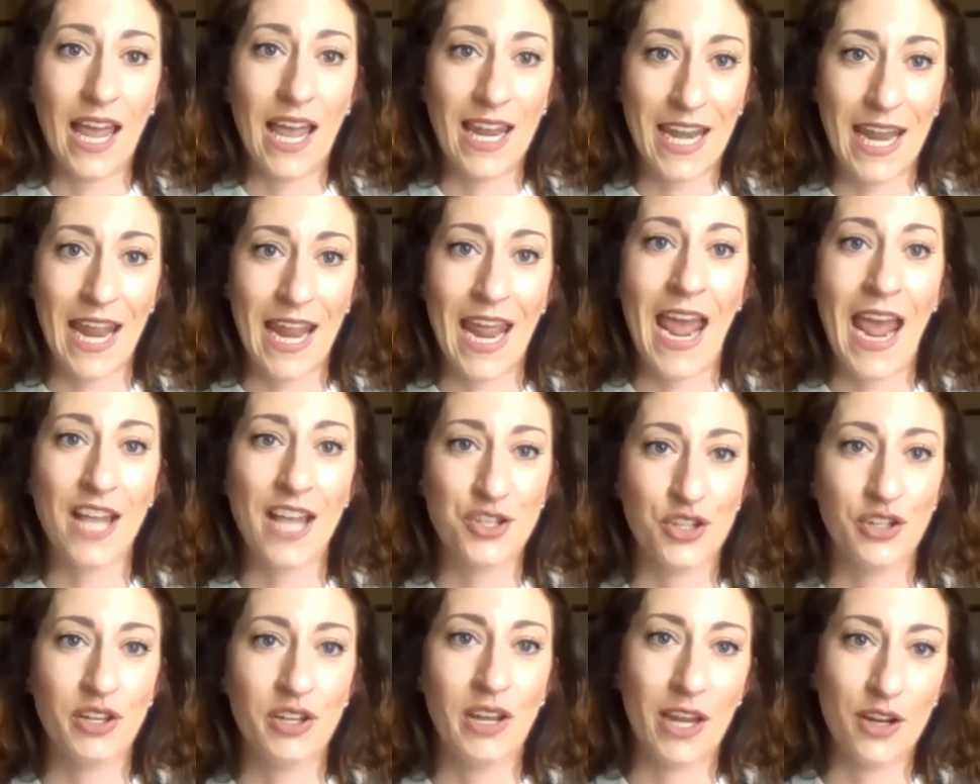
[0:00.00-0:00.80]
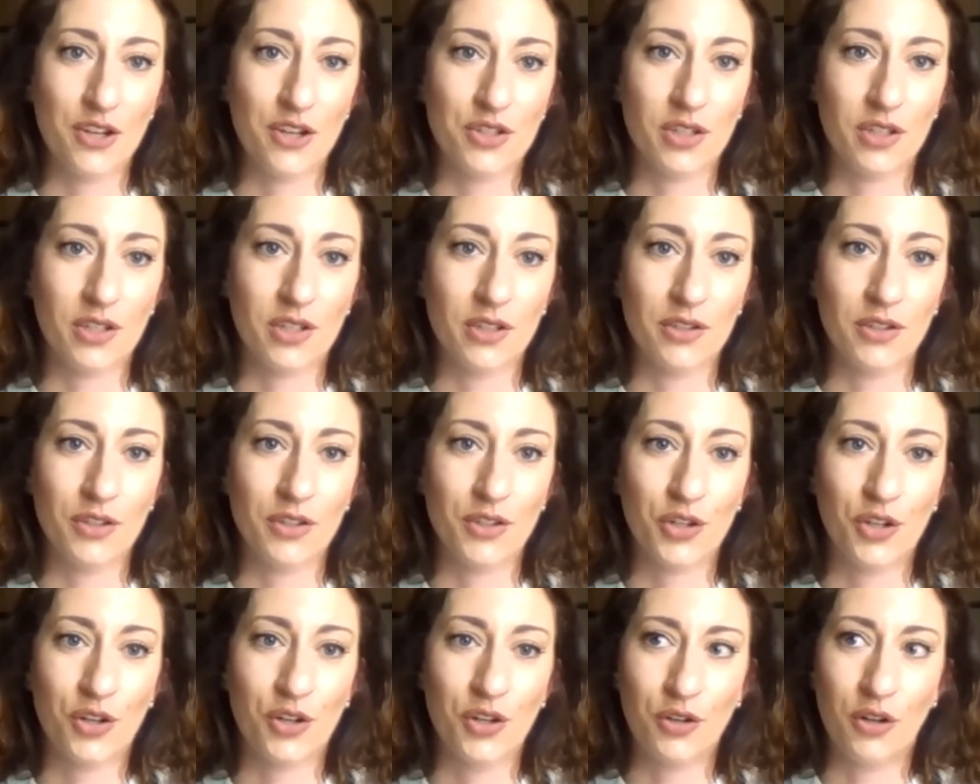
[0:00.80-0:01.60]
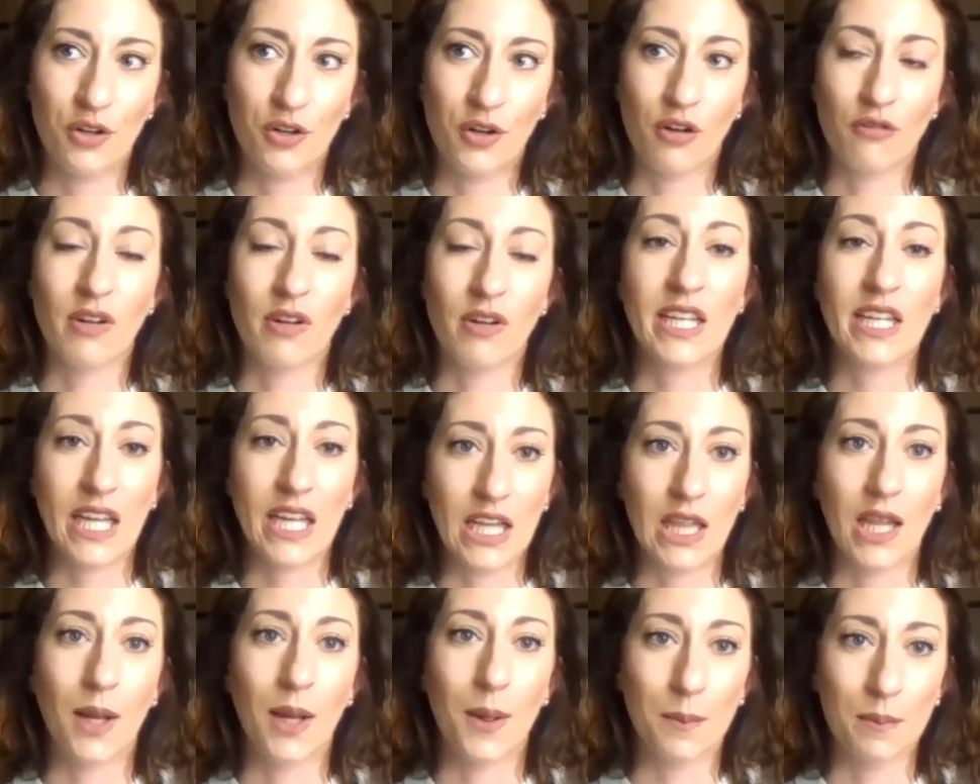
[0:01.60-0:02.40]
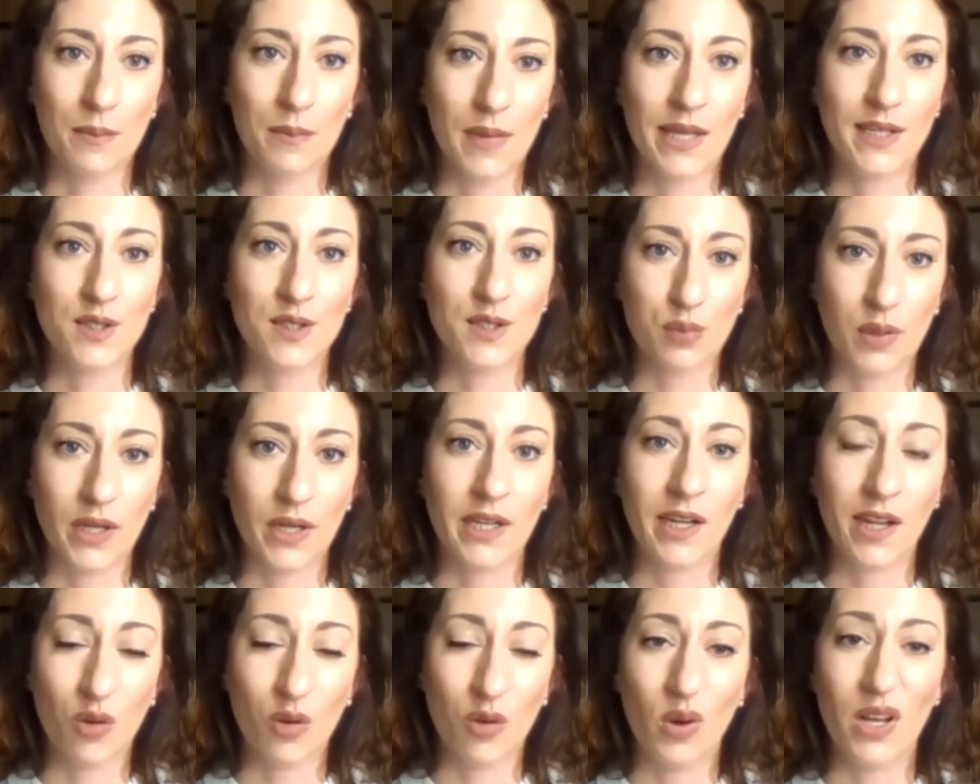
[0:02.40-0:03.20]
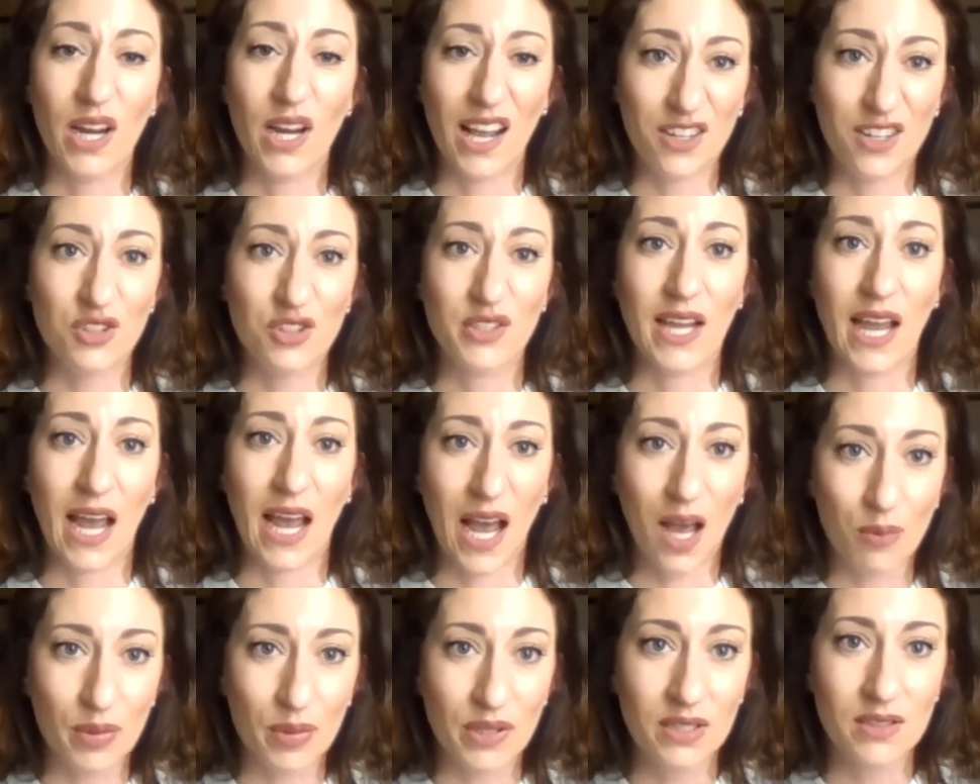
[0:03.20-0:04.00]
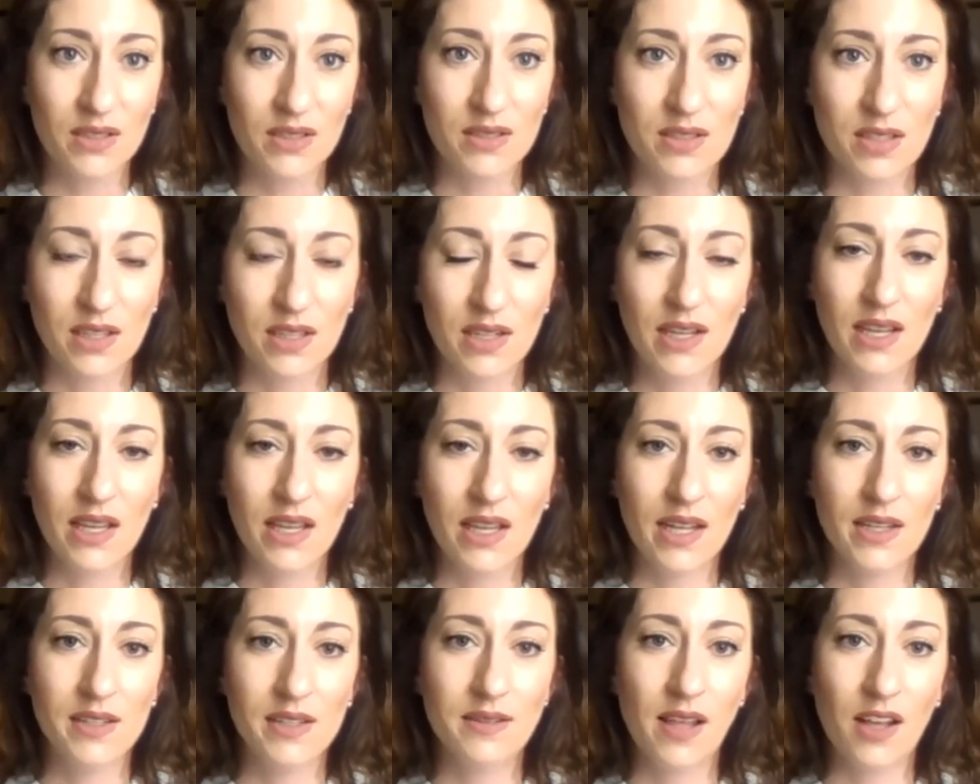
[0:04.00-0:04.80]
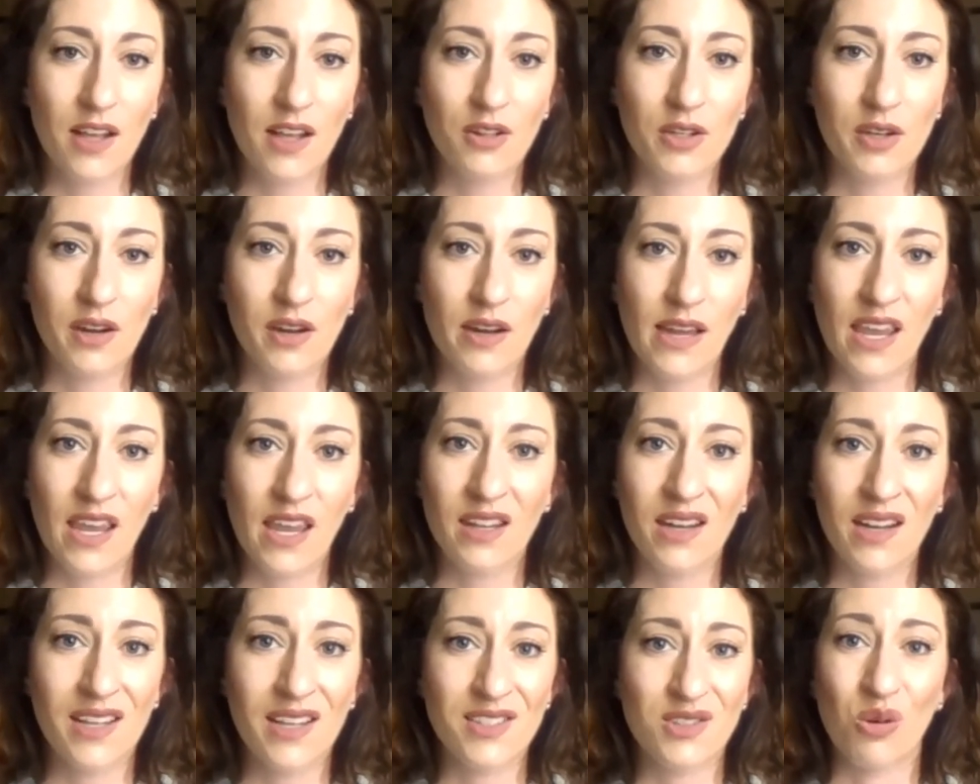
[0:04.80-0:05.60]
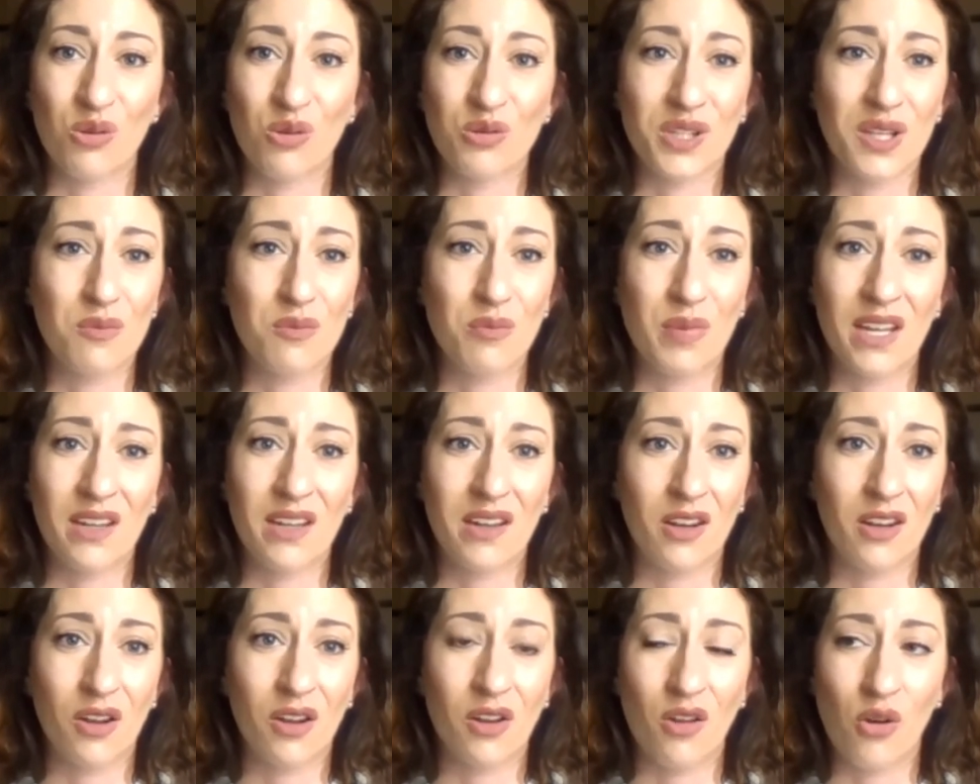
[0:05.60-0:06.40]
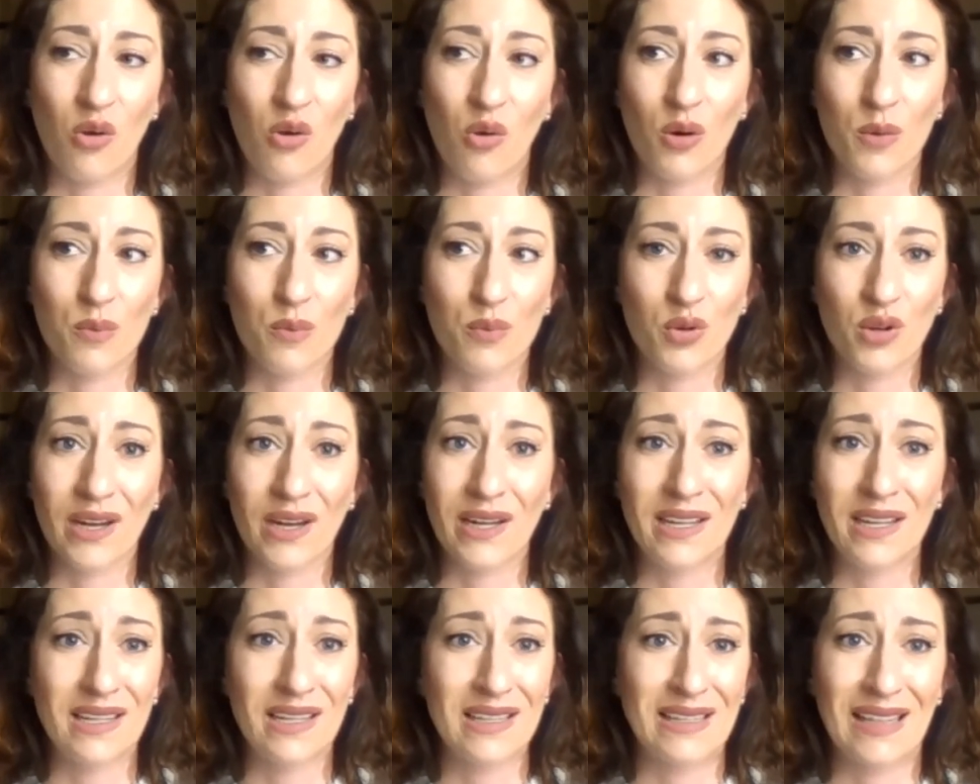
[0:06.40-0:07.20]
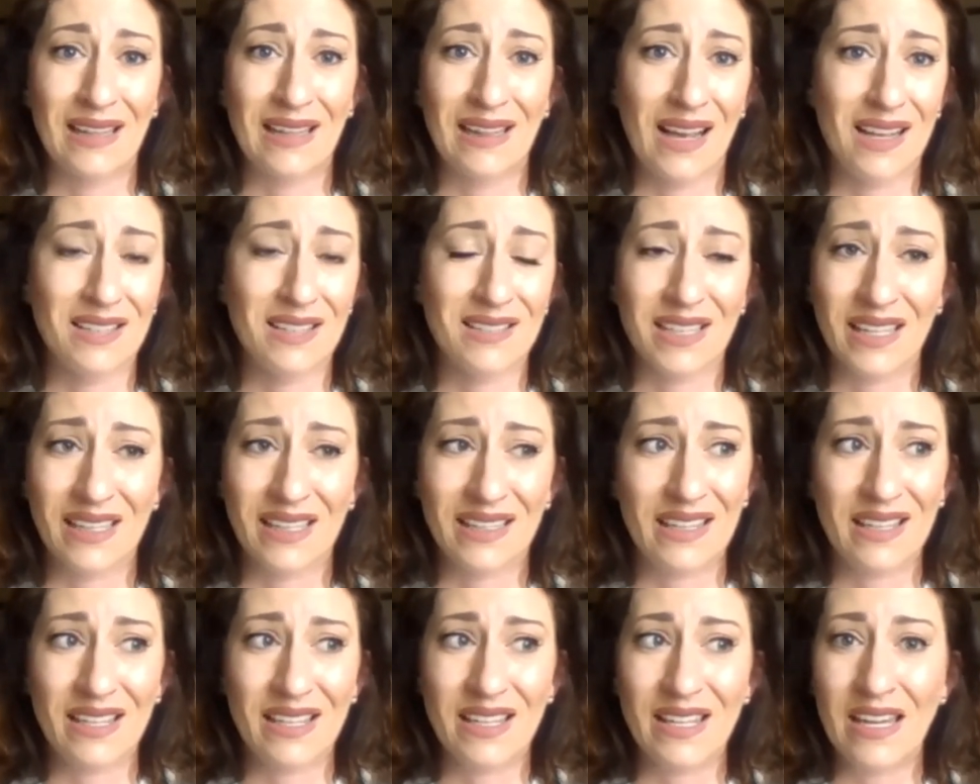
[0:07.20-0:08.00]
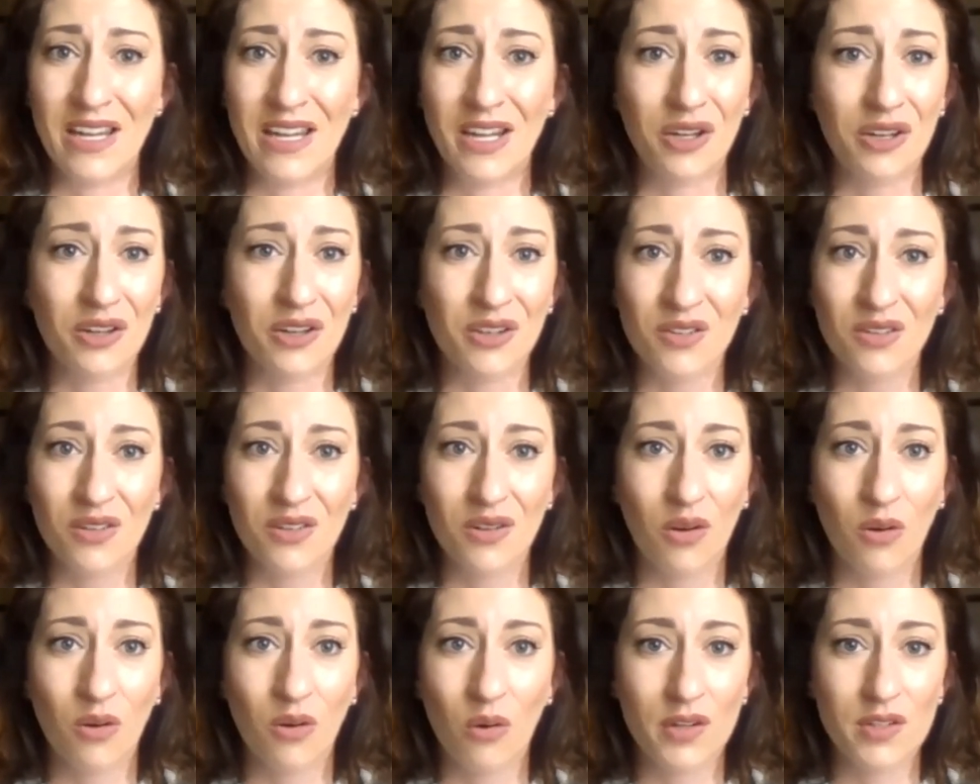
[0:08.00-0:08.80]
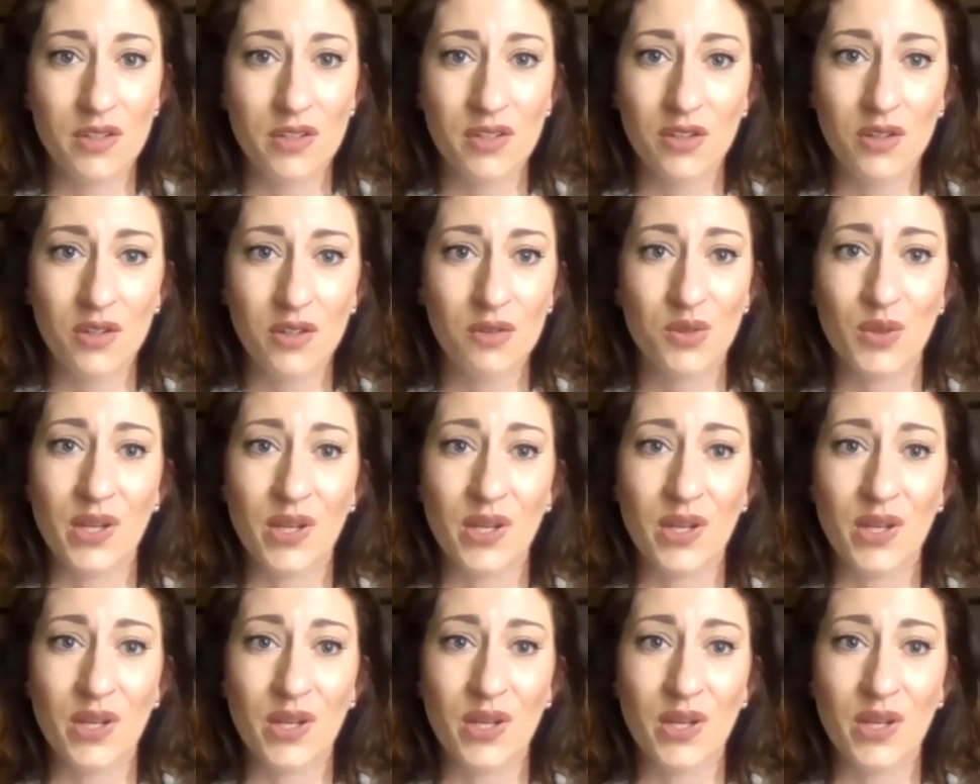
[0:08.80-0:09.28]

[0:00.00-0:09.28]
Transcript: an education curriculum explaining what actually happened in settler Canada has only been incorporated in the last like year or two.